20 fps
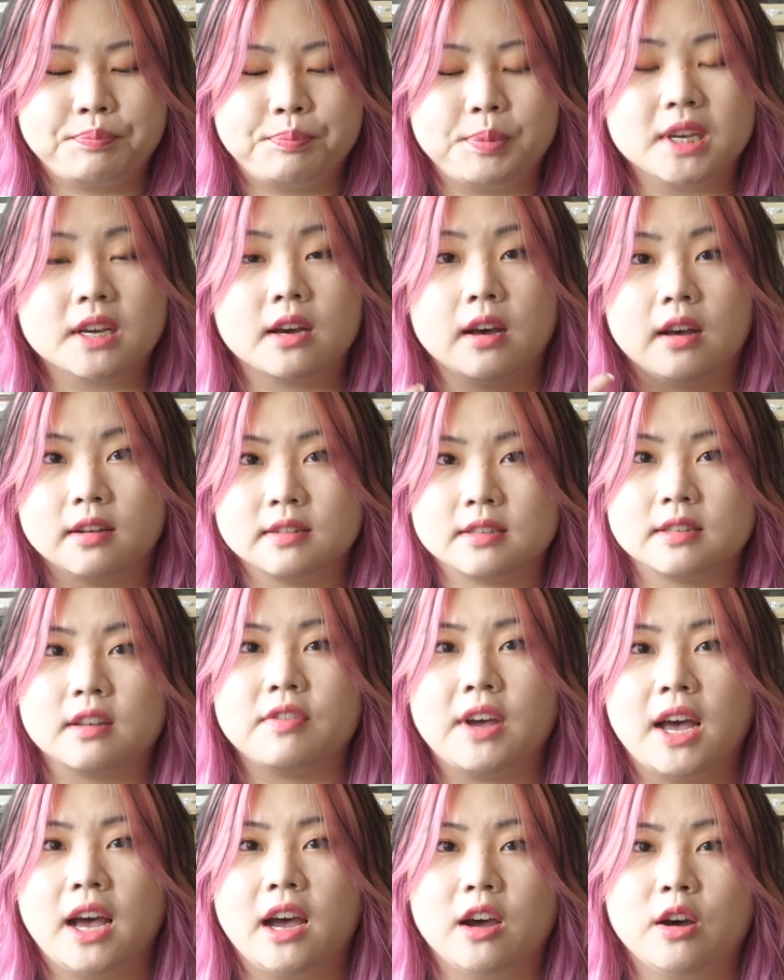because
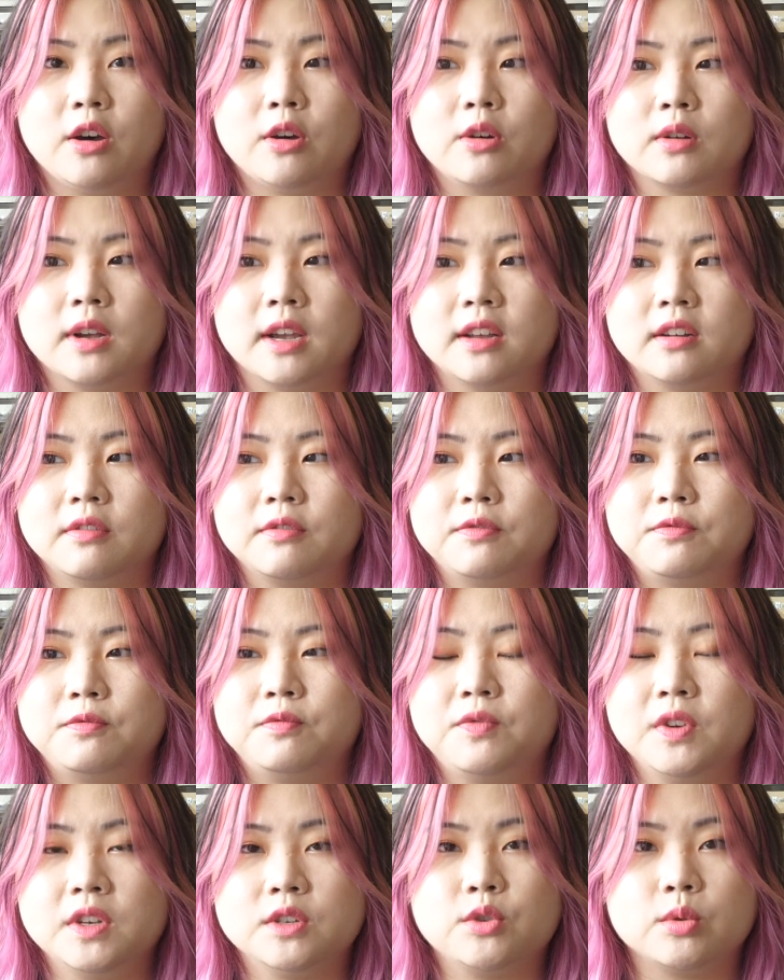of how kind of
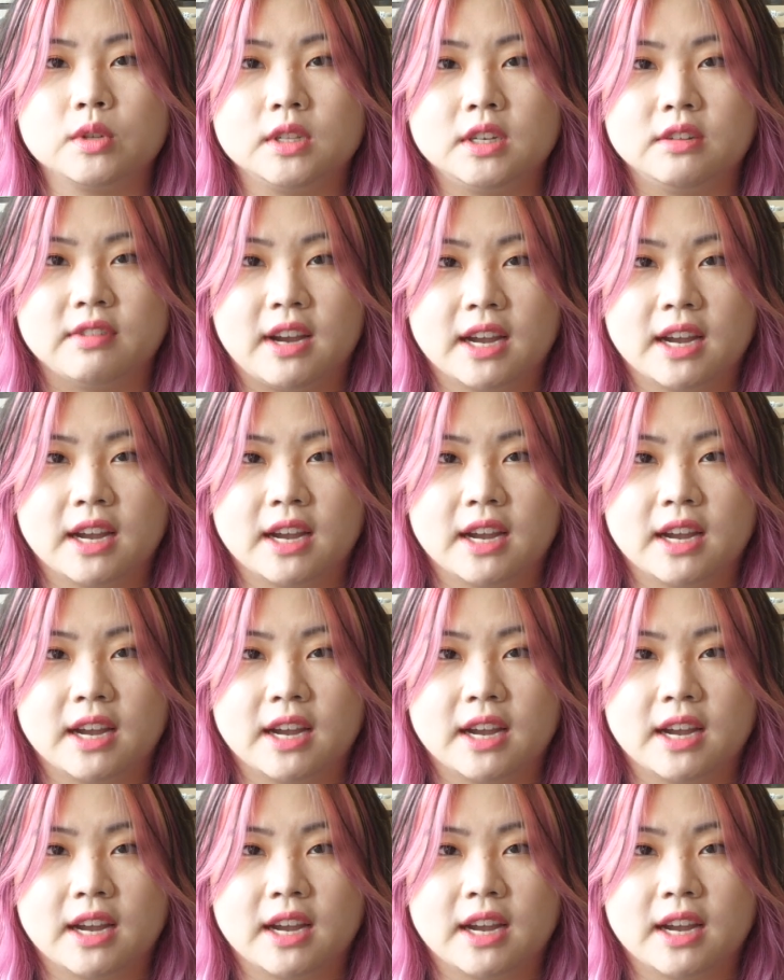visually